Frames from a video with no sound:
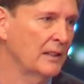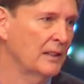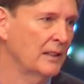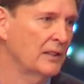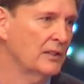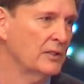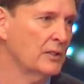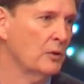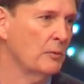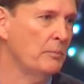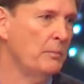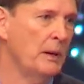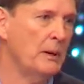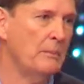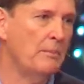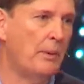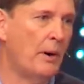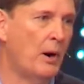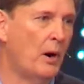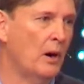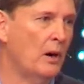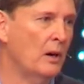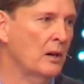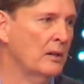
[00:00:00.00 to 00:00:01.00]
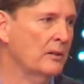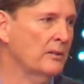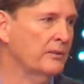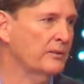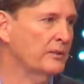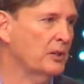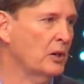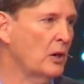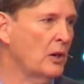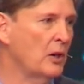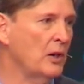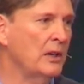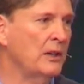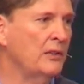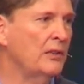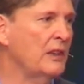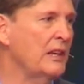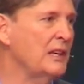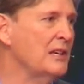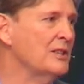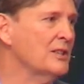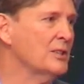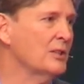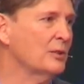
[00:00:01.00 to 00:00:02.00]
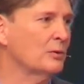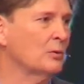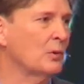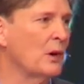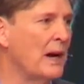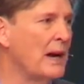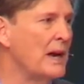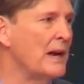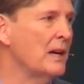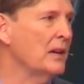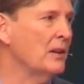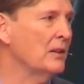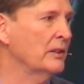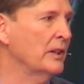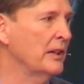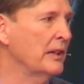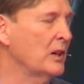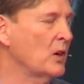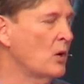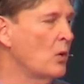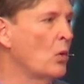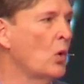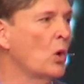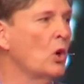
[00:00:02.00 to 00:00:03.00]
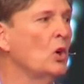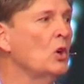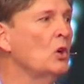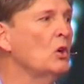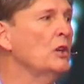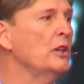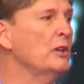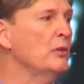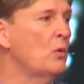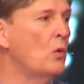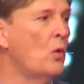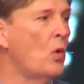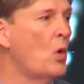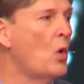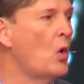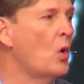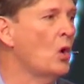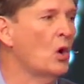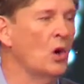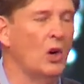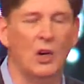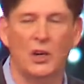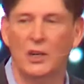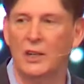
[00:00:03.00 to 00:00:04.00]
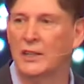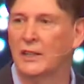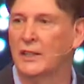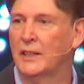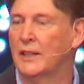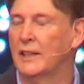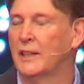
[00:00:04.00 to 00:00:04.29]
And so a big part of turning things around in a world at war,